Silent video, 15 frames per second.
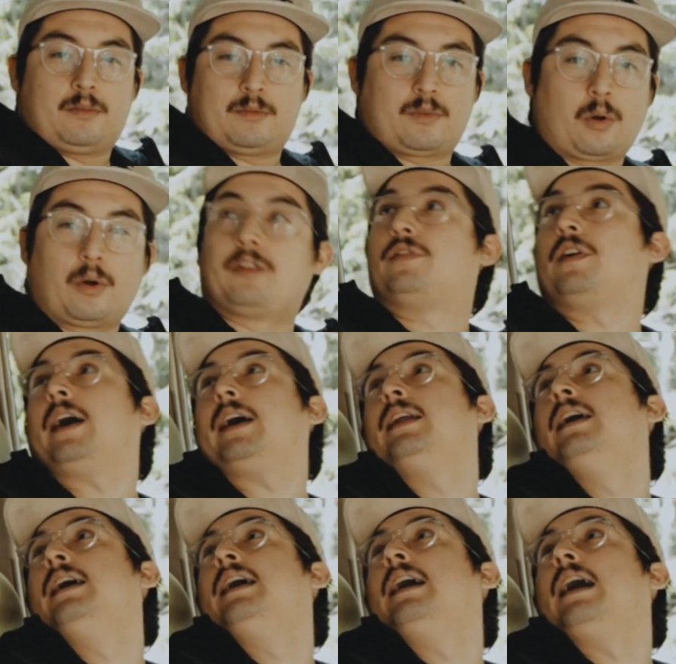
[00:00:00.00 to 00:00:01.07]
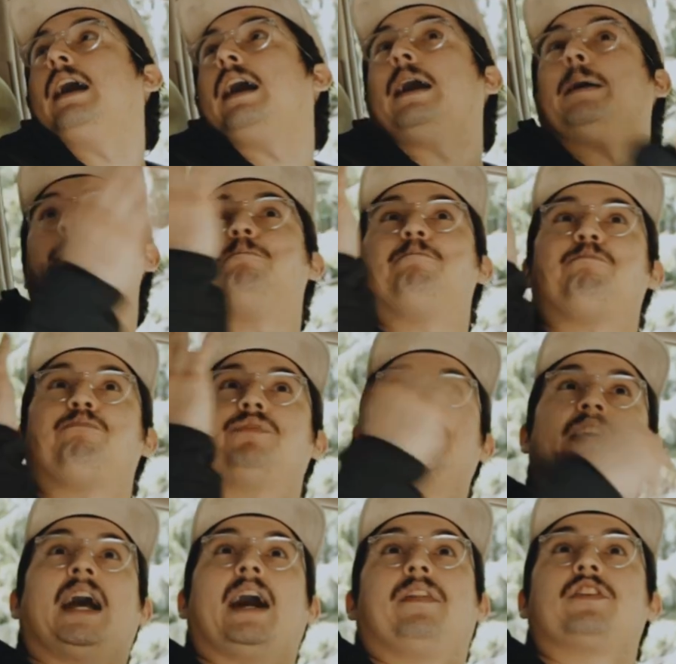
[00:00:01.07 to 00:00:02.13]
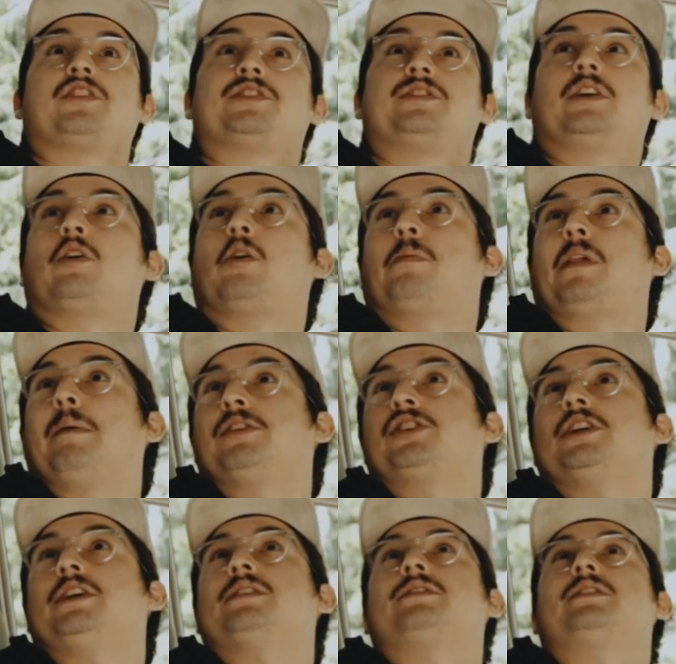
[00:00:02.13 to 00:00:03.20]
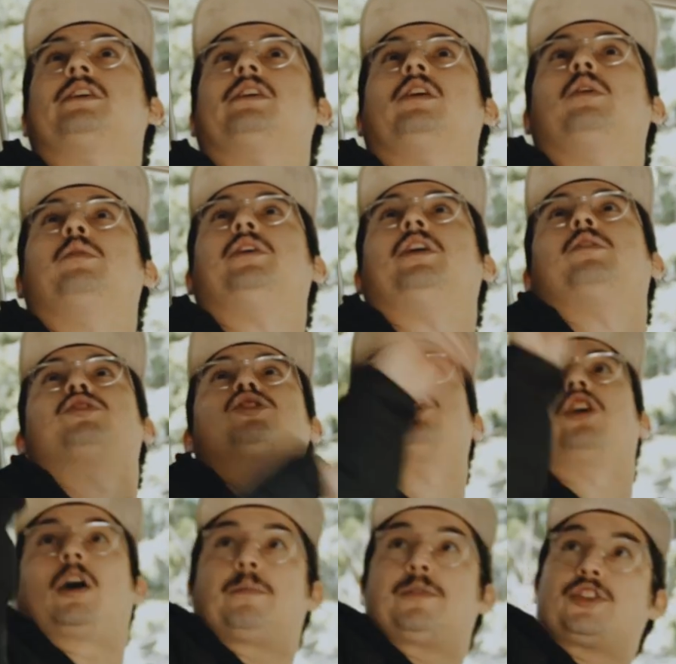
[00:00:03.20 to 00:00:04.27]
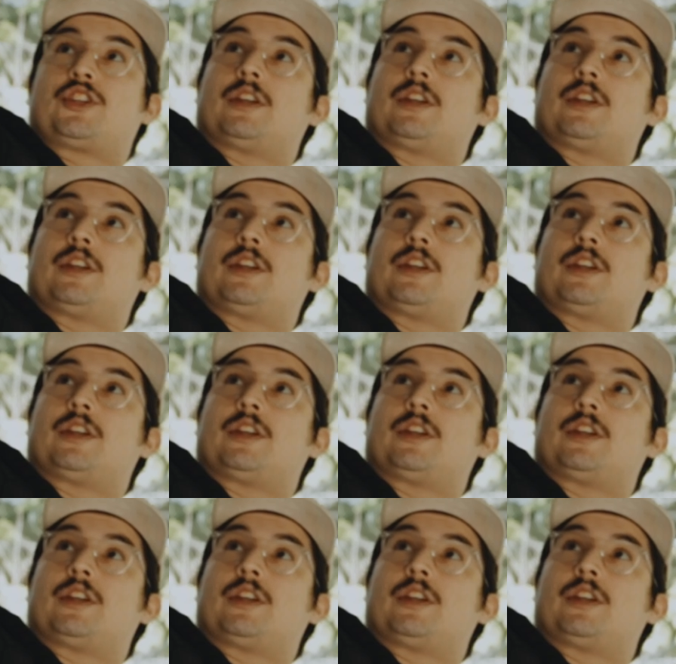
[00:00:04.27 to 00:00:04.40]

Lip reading: Totally fine. Yeah, there's zero blemishes, zero, sharp,